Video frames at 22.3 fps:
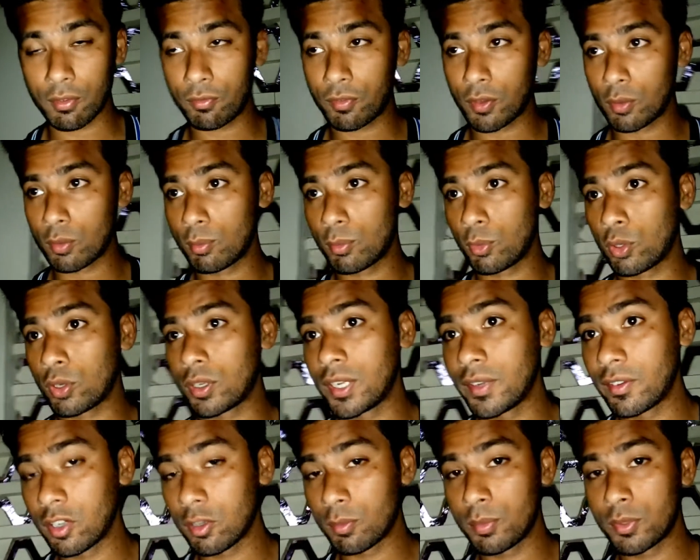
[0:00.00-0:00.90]
I found
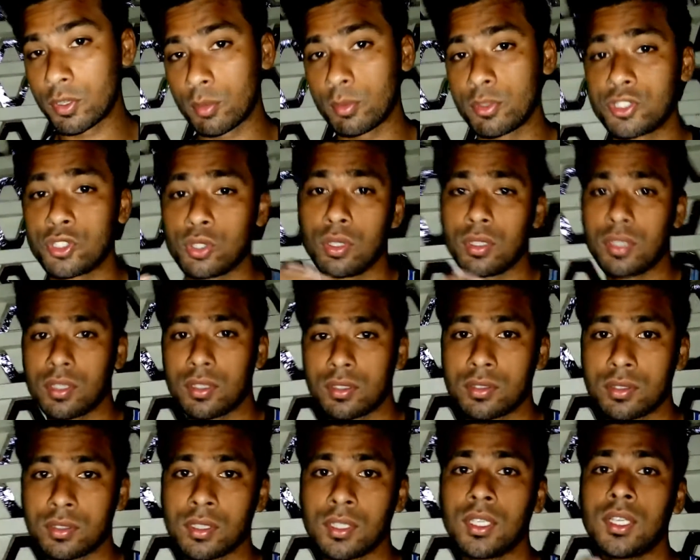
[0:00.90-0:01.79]
more development in my
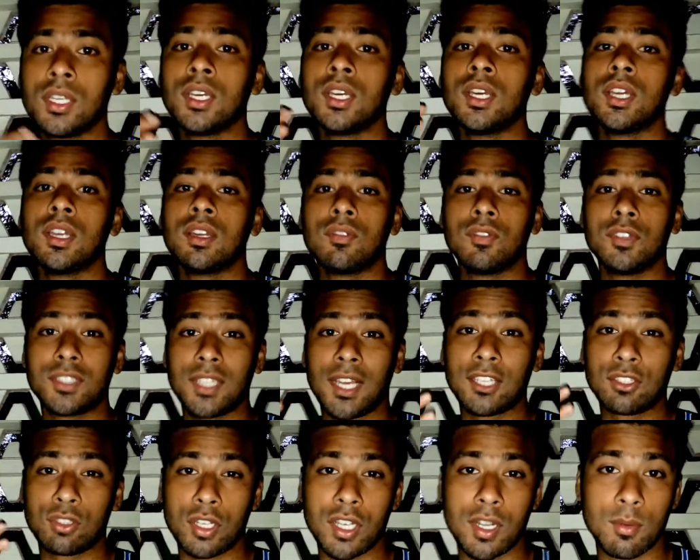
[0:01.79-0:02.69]
shoulders
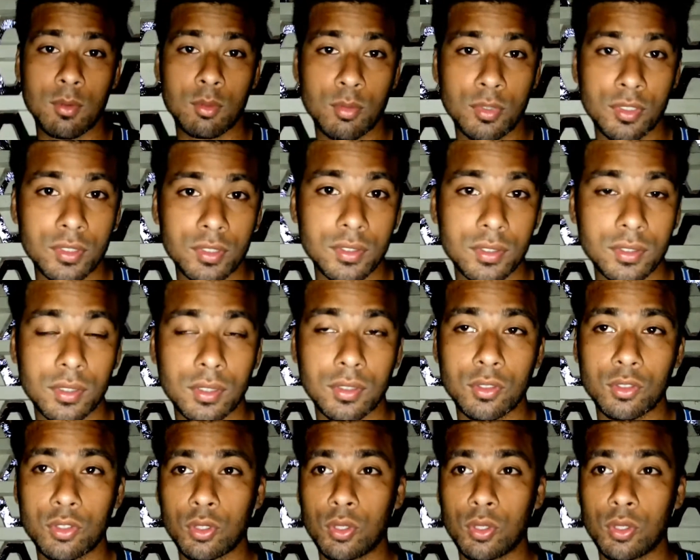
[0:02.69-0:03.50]
with isolated movements.